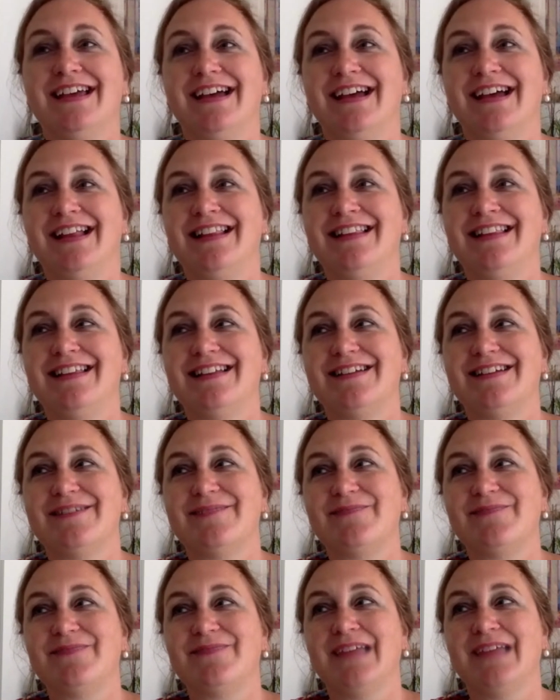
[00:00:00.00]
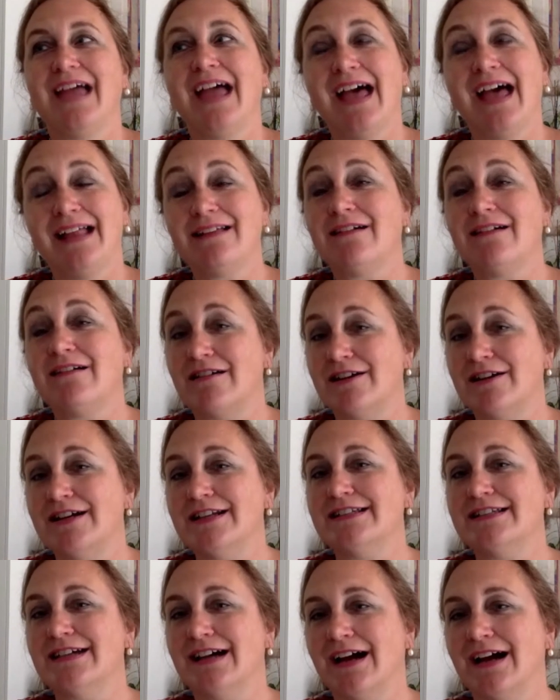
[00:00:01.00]
And I had a
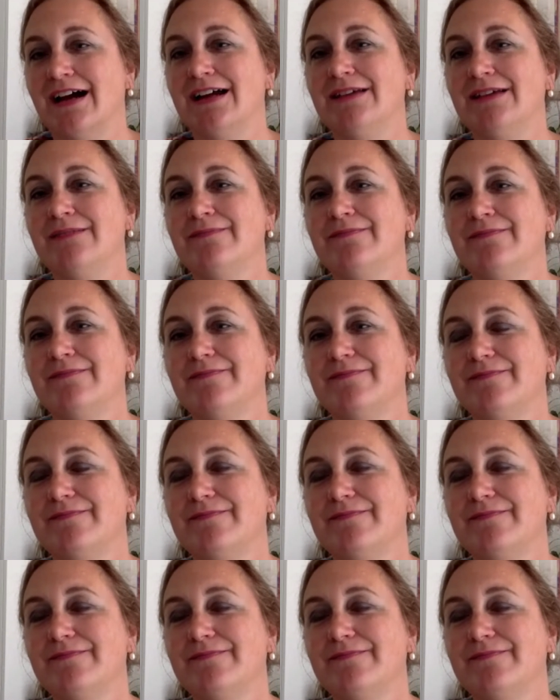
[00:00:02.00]
hard time.